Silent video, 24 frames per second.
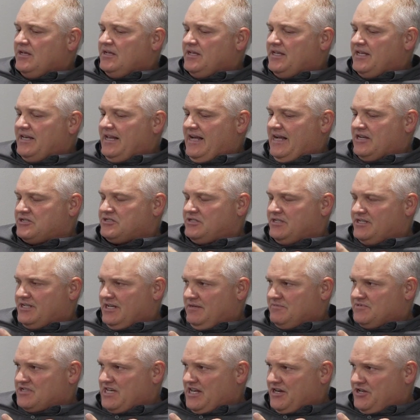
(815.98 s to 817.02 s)
It actually
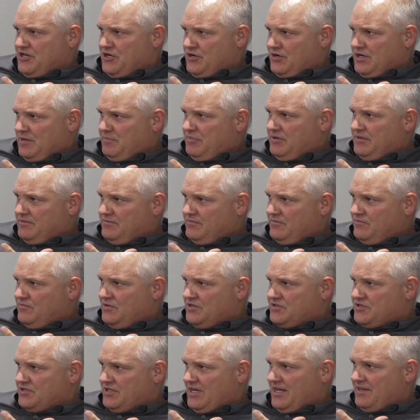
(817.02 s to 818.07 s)
comes out of Europe,
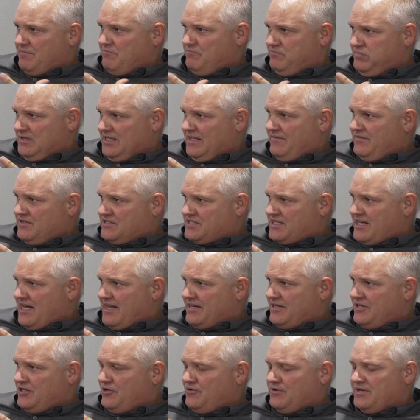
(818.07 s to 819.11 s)
which I believe is
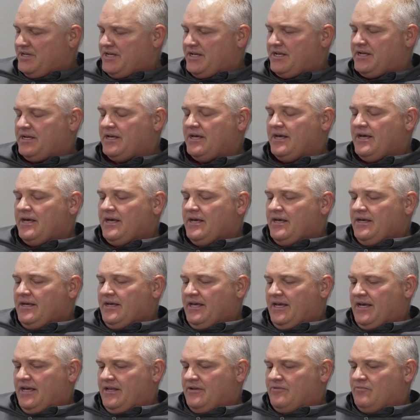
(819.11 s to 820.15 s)
kind of unique.
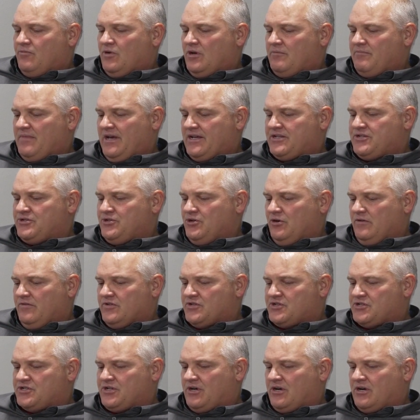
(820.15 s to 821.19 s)
And what makes Nova
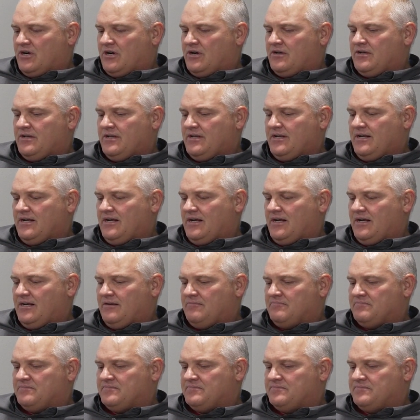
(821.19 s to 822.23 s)
Star
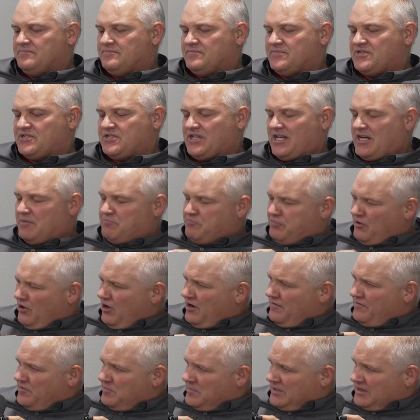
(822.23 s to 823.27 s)
set
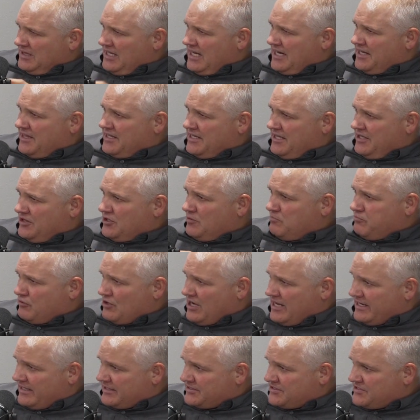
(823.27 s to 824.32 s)
apart from a lot of the other
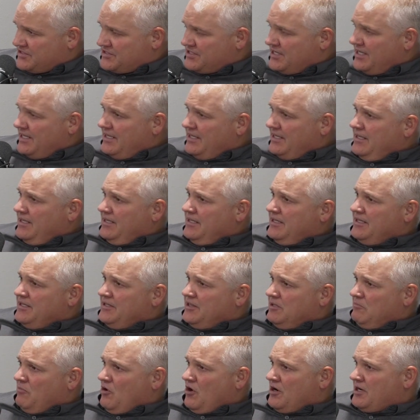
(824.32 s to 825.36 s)
products in
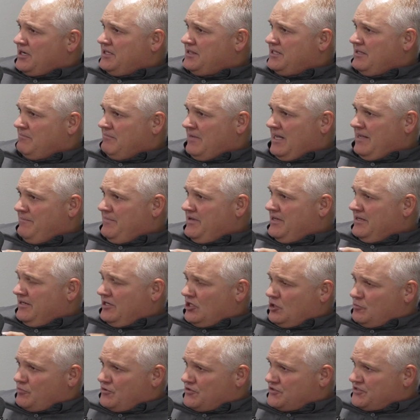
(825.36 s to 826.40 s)
the market that might be
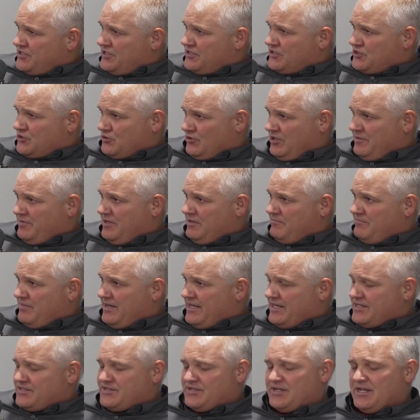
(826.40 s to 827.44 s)
100% soybean
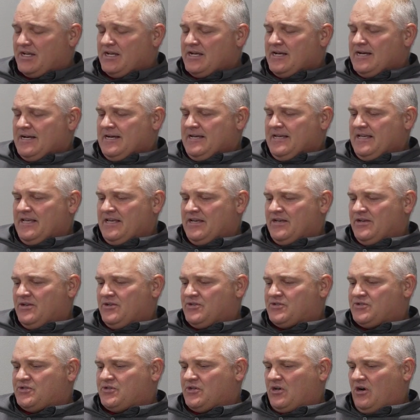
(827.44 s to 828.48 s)
based
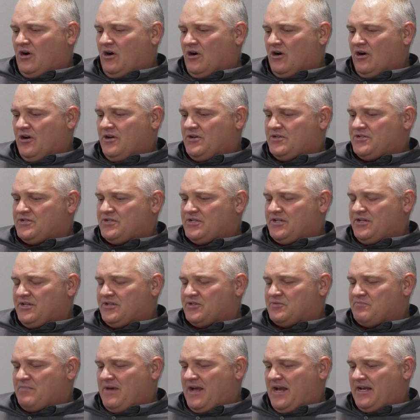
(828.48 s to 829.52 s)
is ours
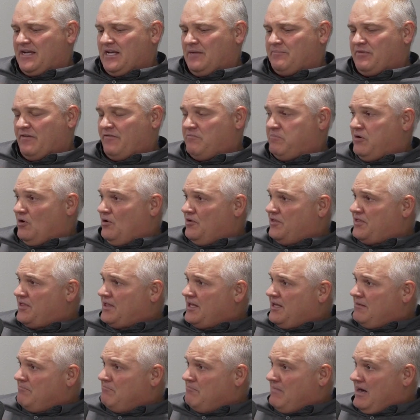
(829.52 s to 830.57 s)
is made up of both
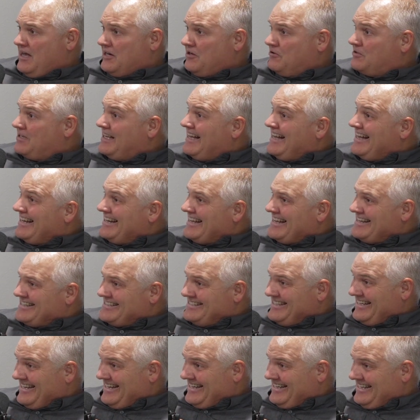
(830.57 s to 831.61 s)
monocot and
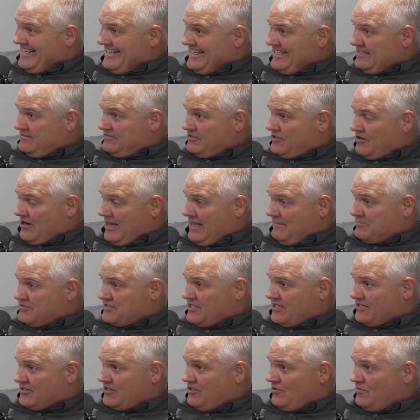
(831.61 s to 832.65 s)
dicot crops
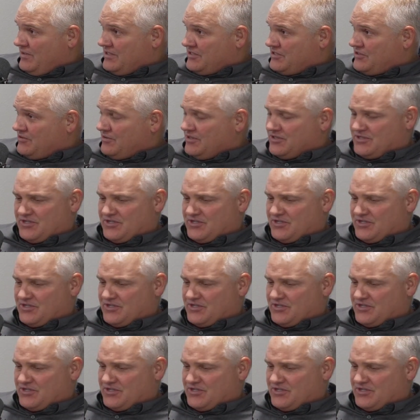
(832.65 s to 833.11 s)
that go into it.